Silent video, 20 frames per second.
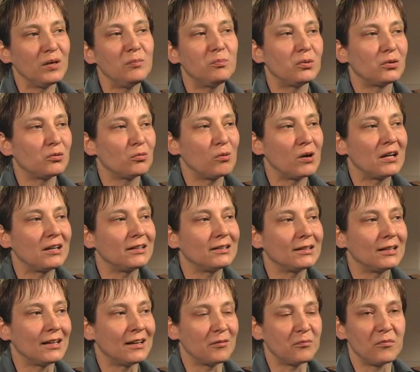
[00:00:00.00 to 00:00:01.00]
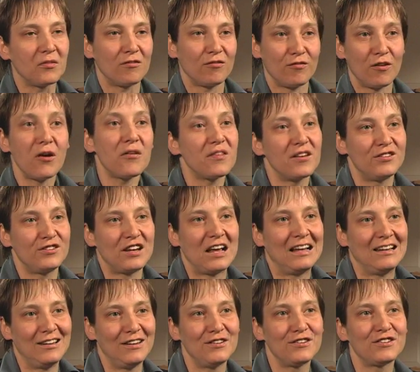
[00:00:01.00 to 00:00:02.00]
people will further
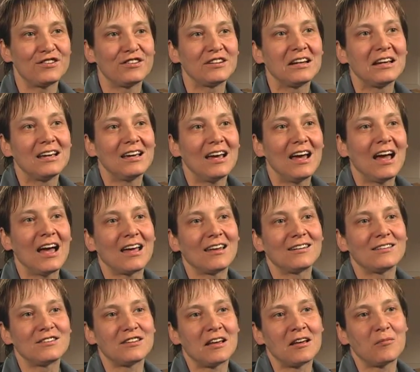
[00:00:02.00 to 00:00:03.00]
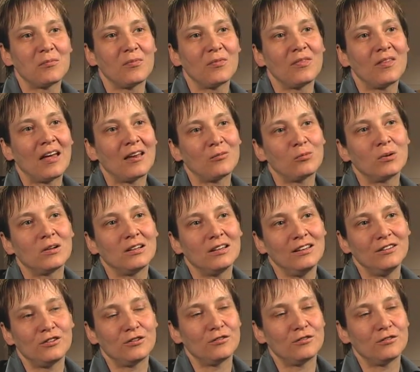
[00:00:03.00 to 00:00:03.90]
challenge, and that will